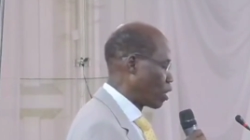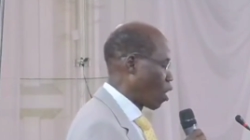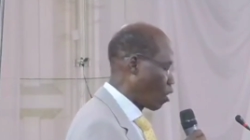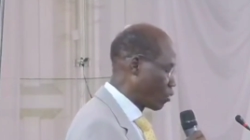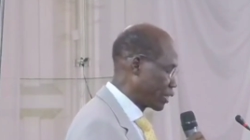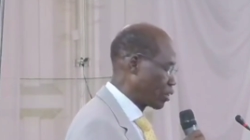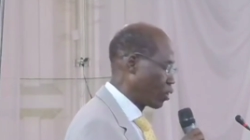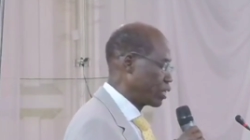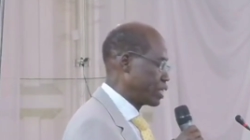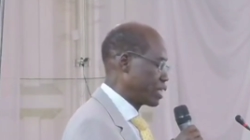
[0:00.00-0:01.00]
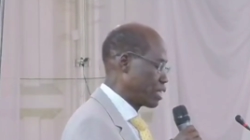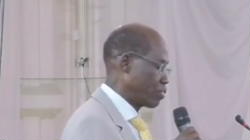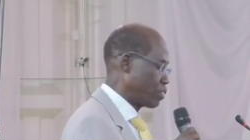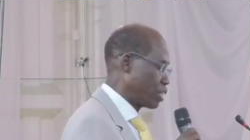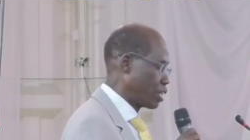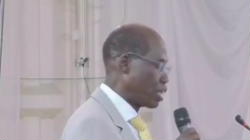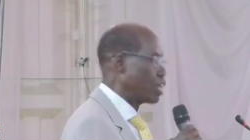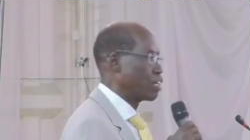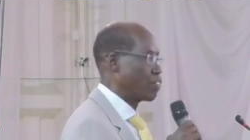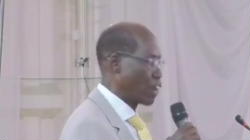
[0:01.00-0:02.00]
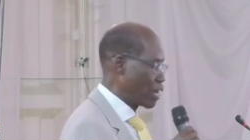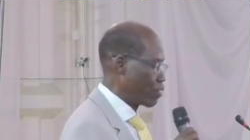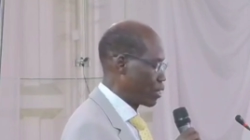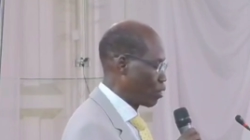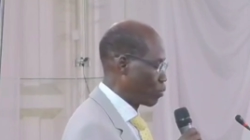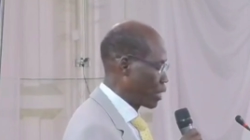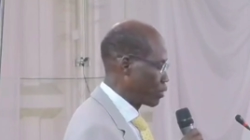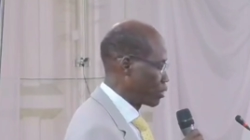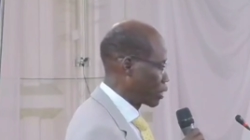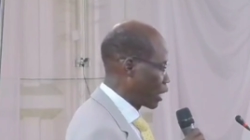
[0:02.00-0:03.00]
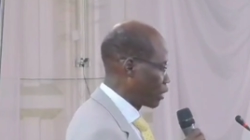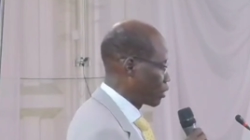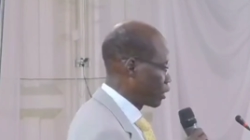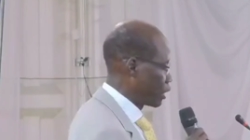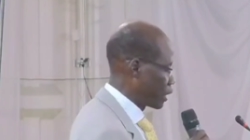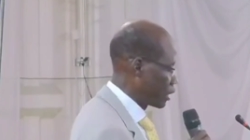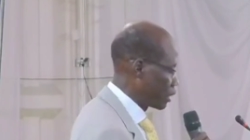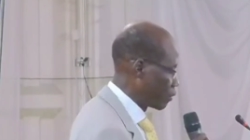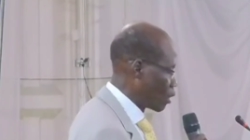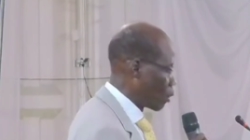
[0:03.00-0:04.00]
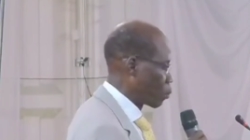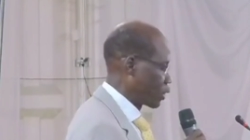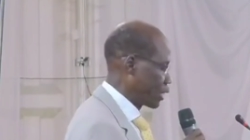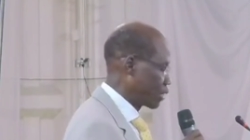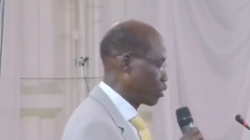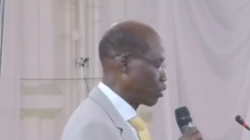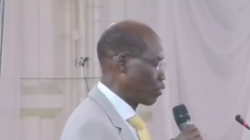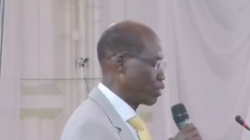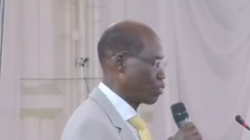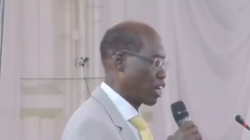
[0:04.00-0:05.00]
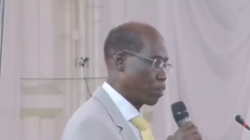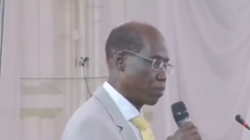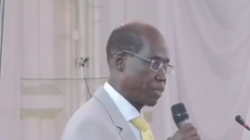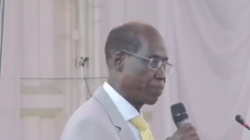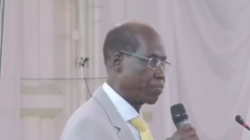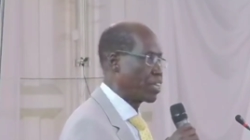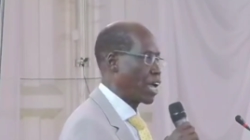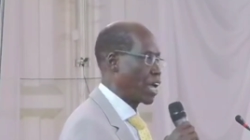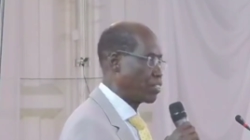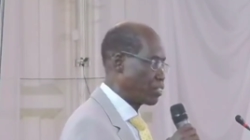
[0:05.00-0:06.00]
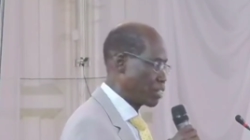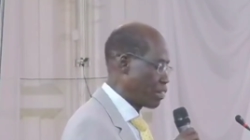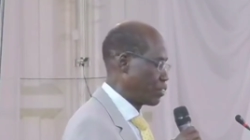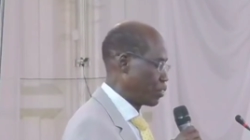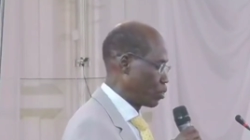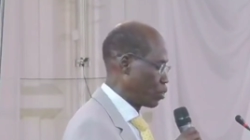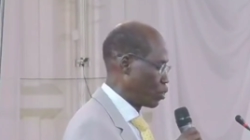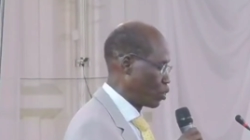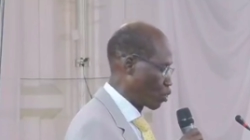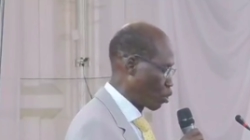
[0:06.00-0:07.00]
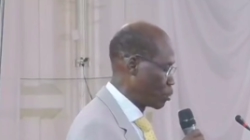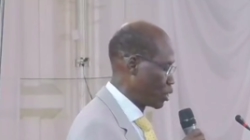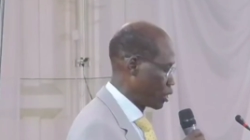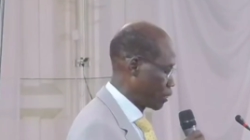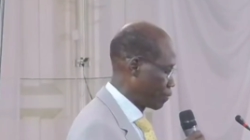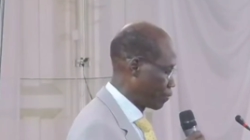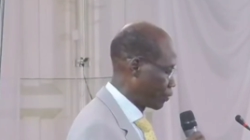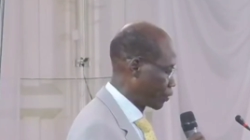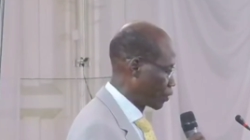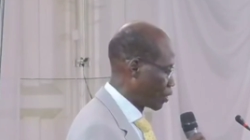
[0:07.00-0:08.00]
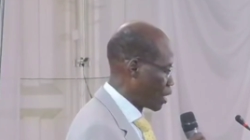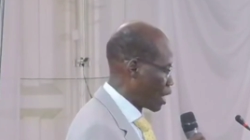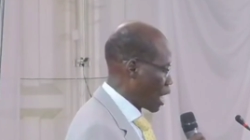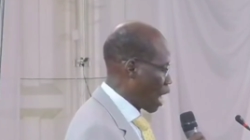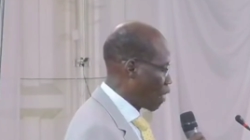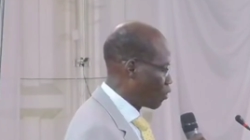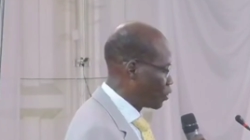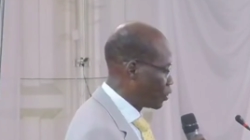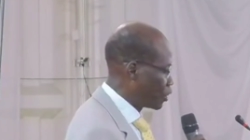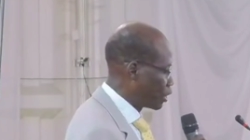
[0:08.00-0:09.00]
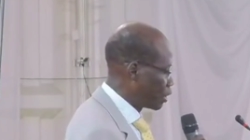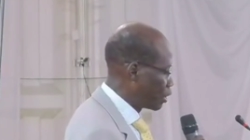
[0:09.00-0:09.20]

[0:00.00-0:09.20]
of technology transfer, revival of national cultural heritage, protection of environment, and service to community. Our vision